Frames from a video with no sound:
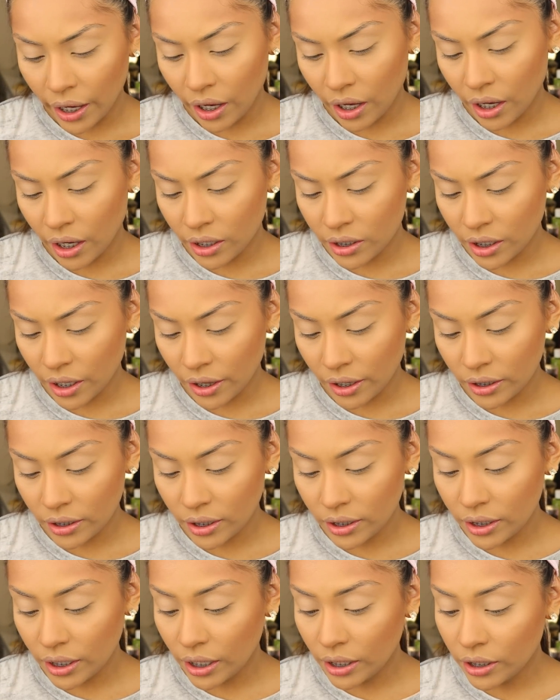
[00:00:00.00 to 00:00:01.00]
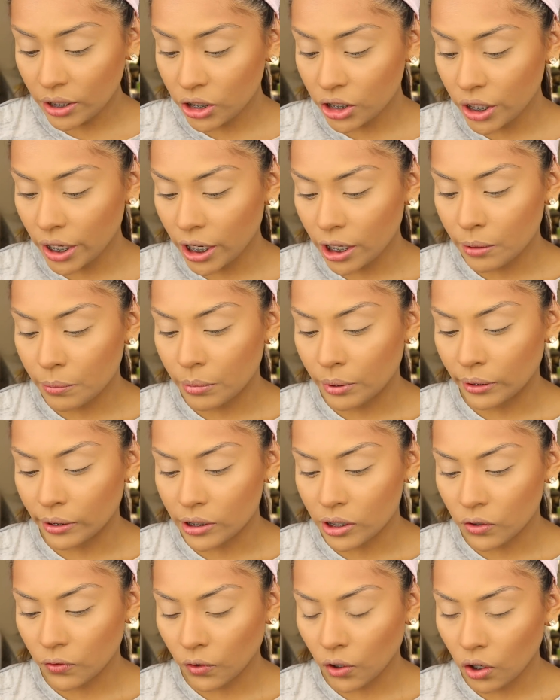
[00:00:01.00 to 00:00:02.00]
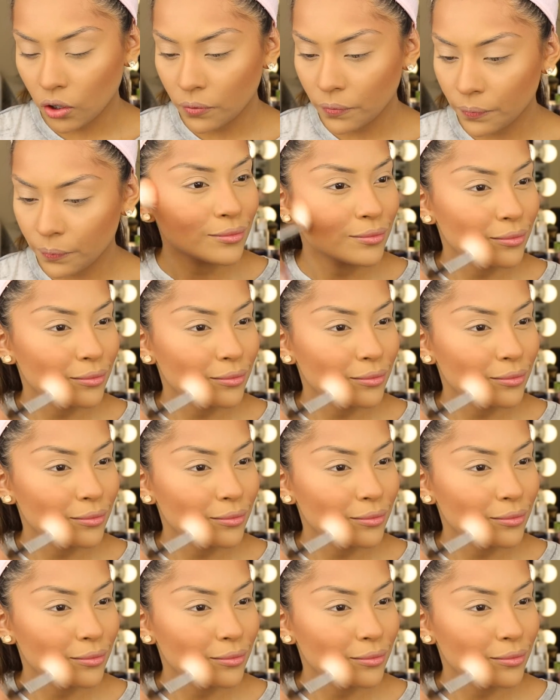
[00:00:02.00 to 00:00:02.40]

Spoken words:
and this is in the shade Blissful.